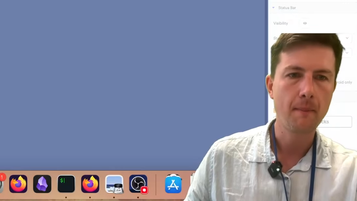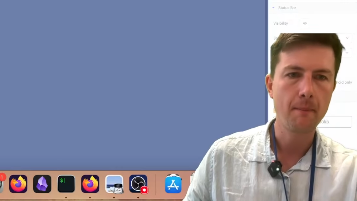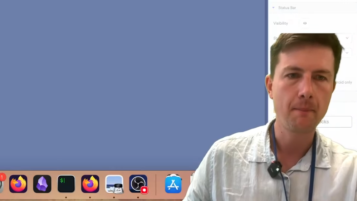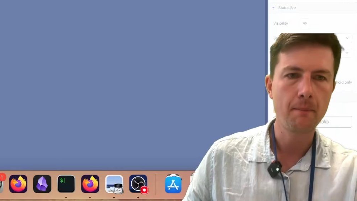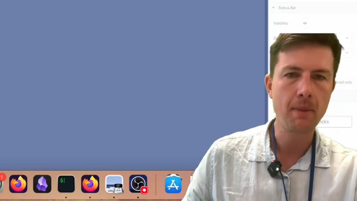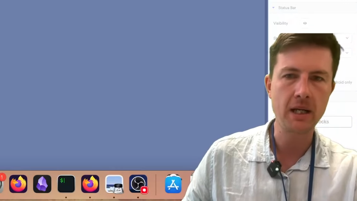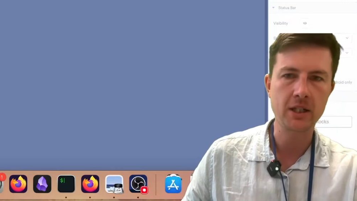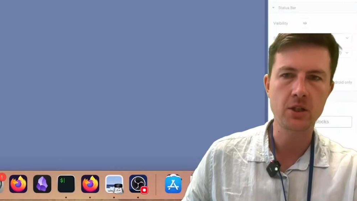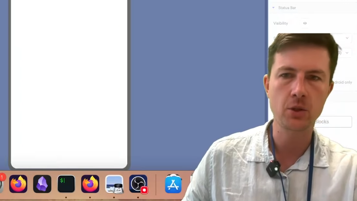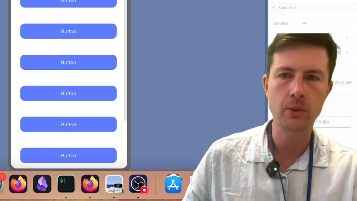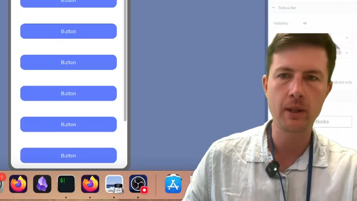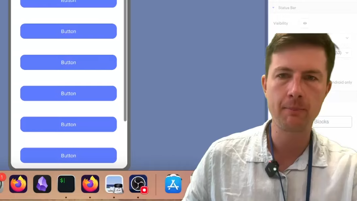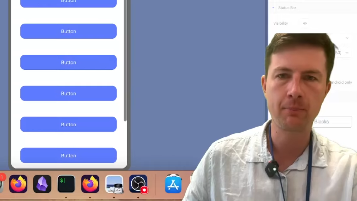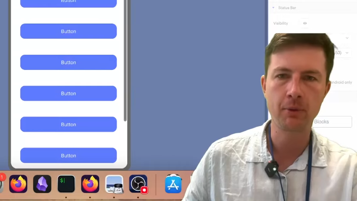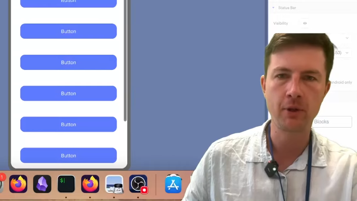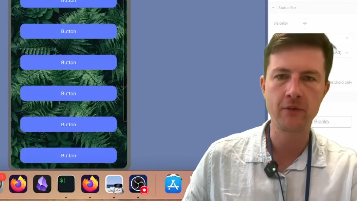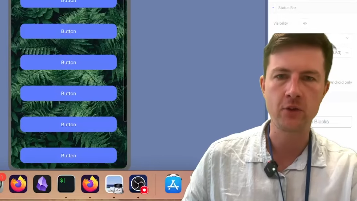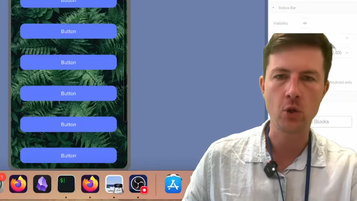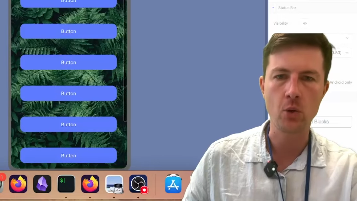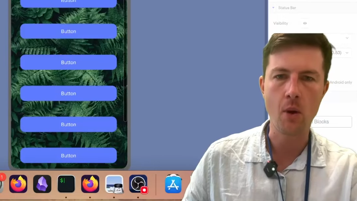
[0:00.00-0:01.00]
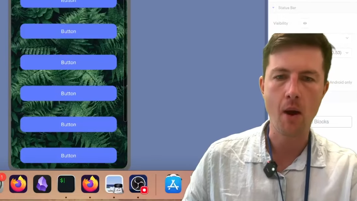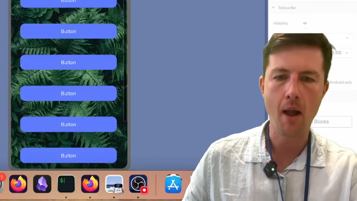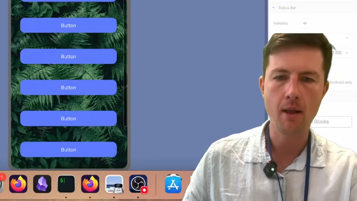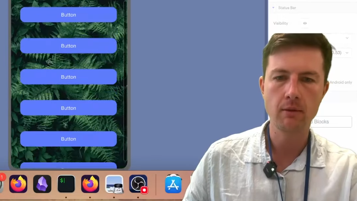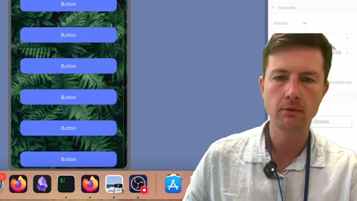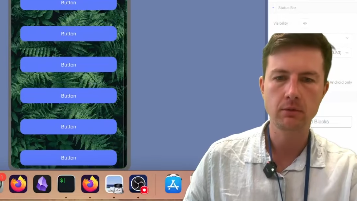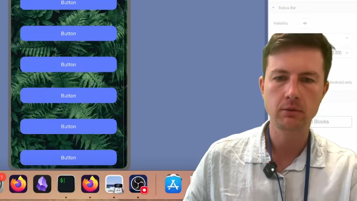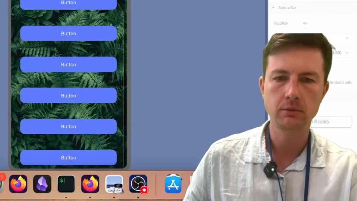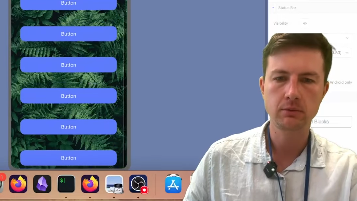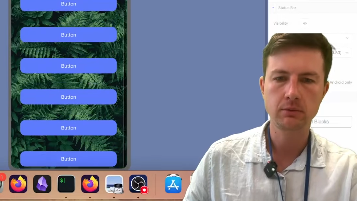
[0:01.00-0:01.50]
Back to the web preview.
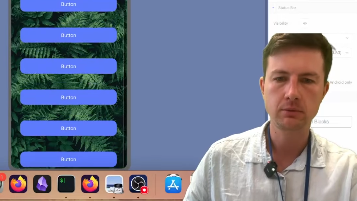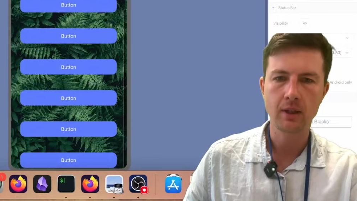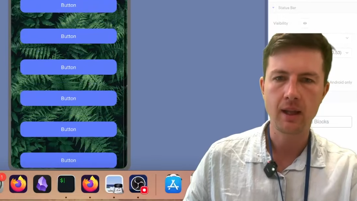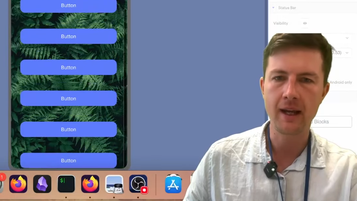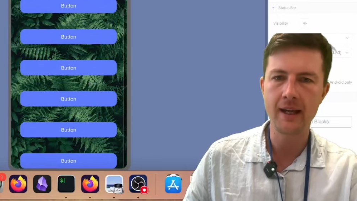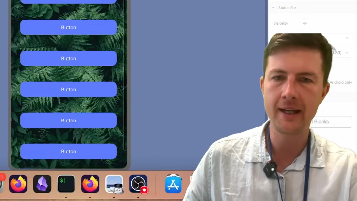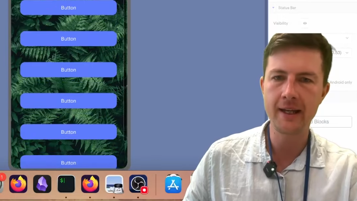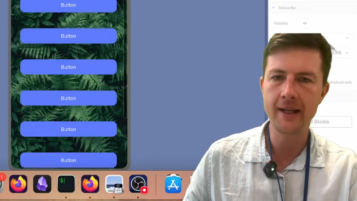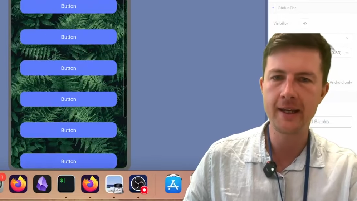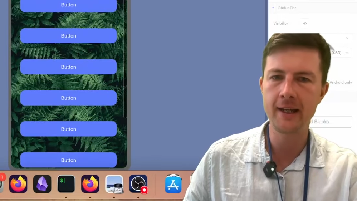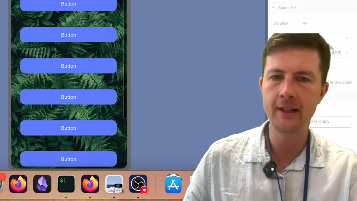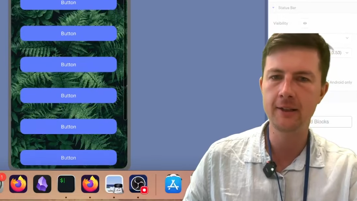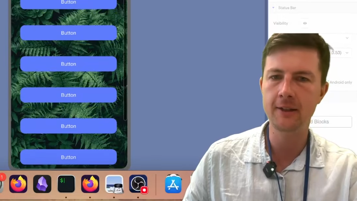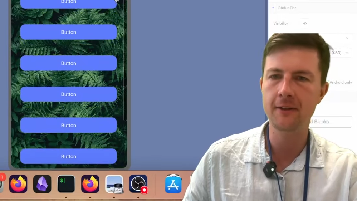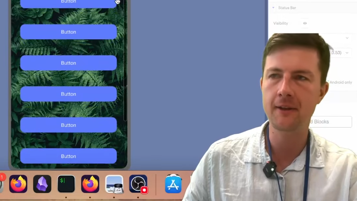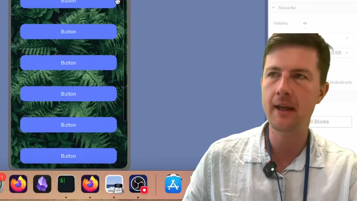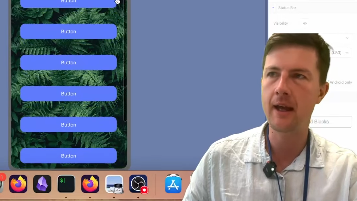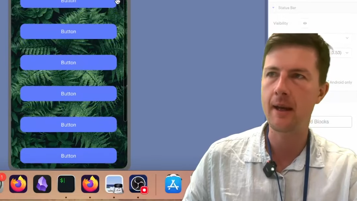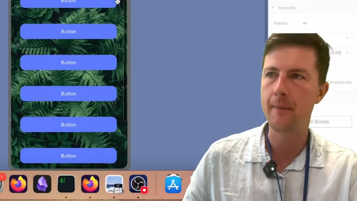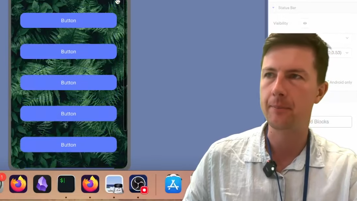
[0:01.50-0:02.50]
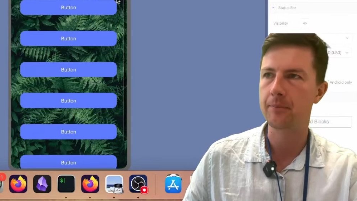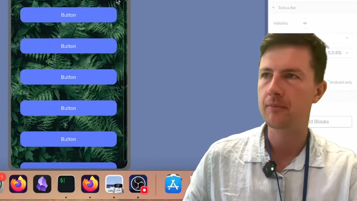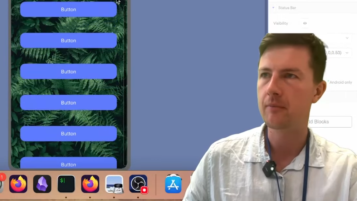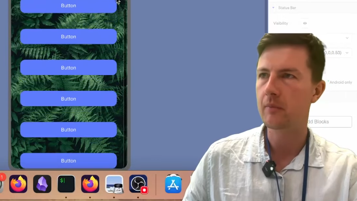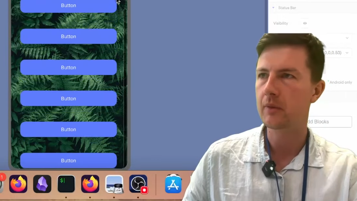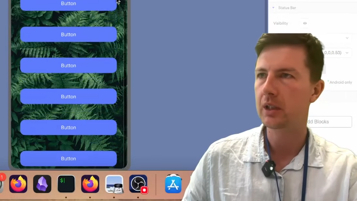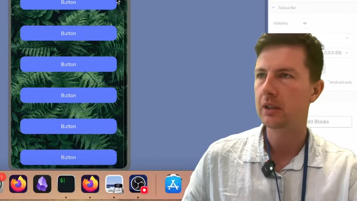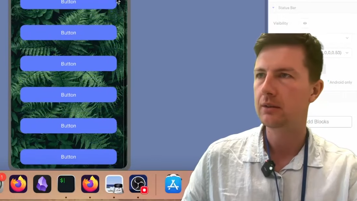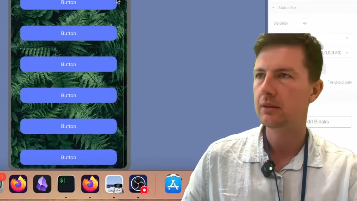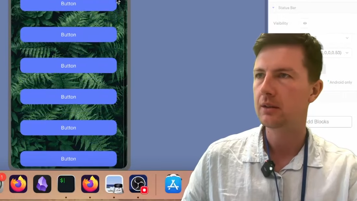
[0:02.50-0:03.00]
Hey, look at that.
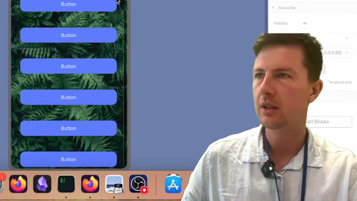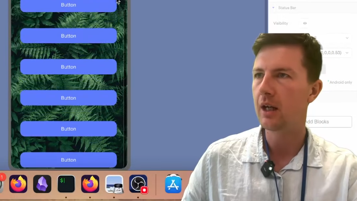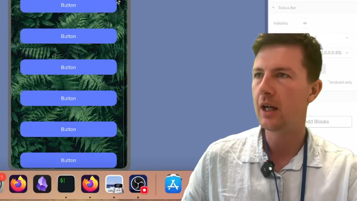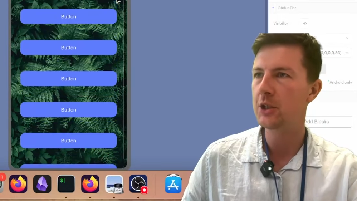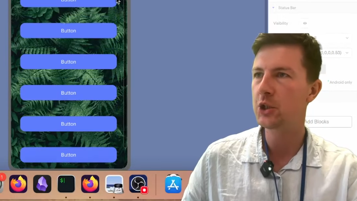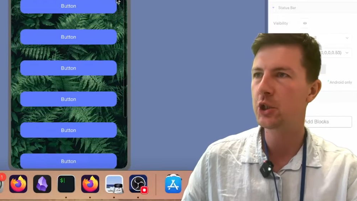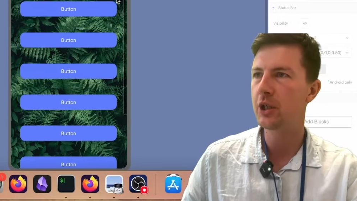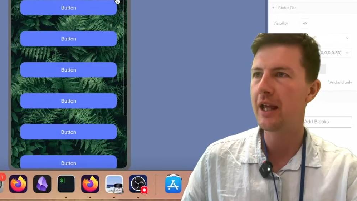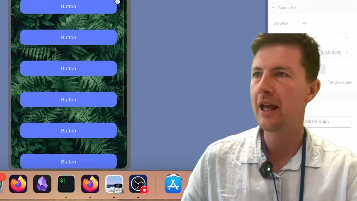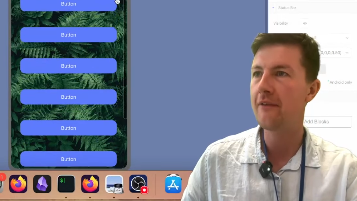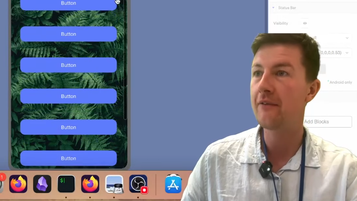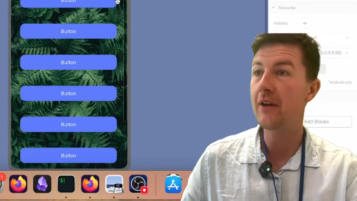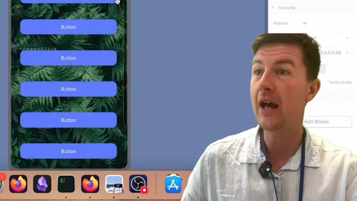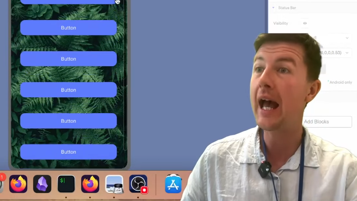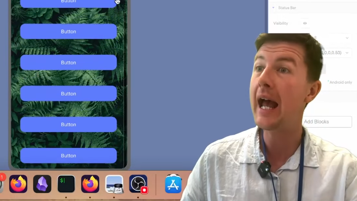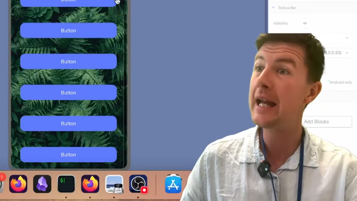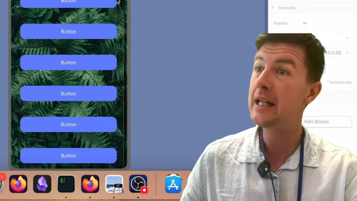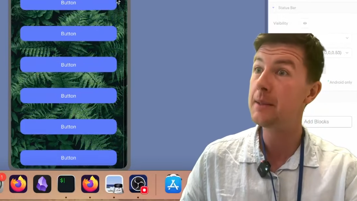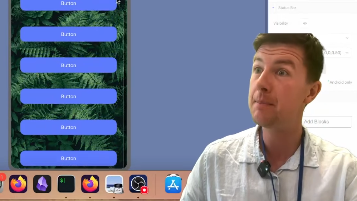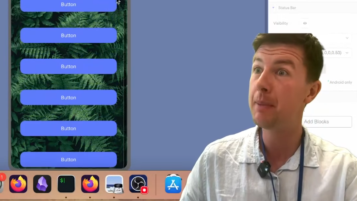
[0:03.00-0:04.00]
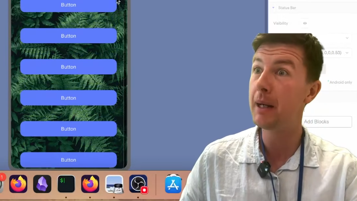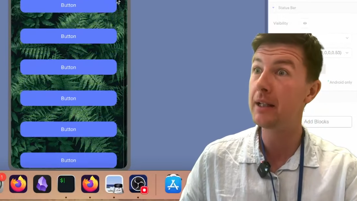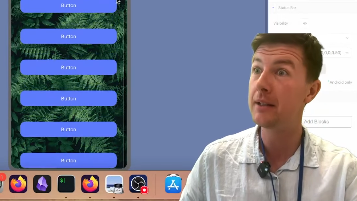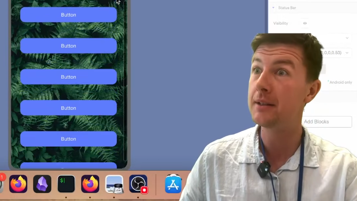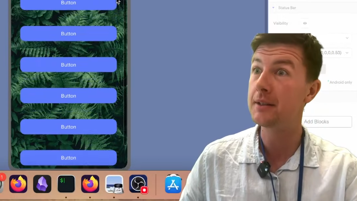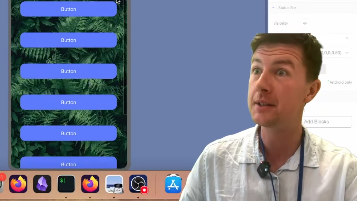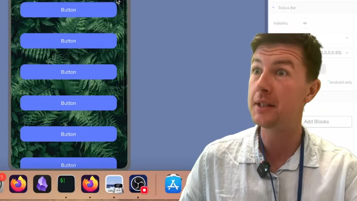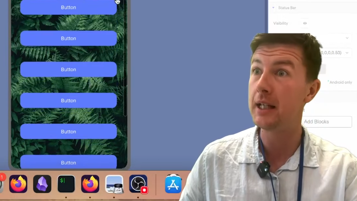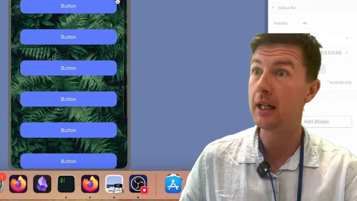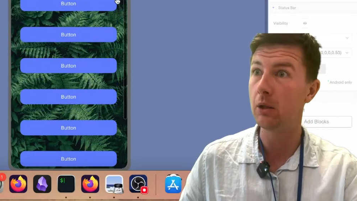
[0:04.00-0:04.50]
I should have 8
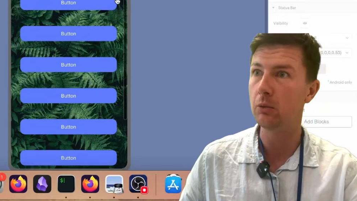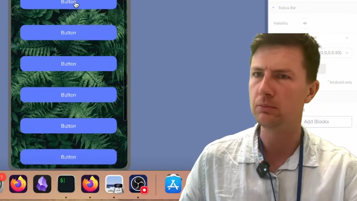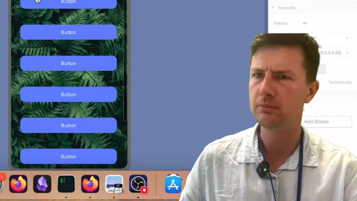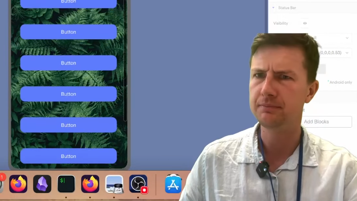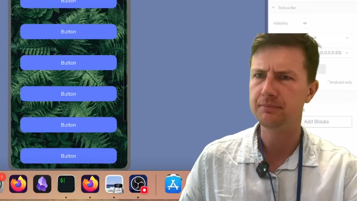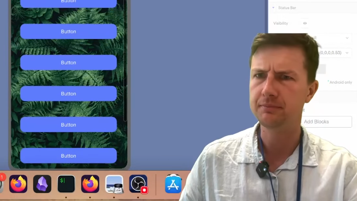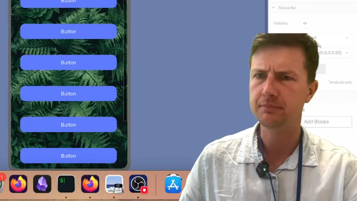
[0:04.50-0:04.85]
buttons now.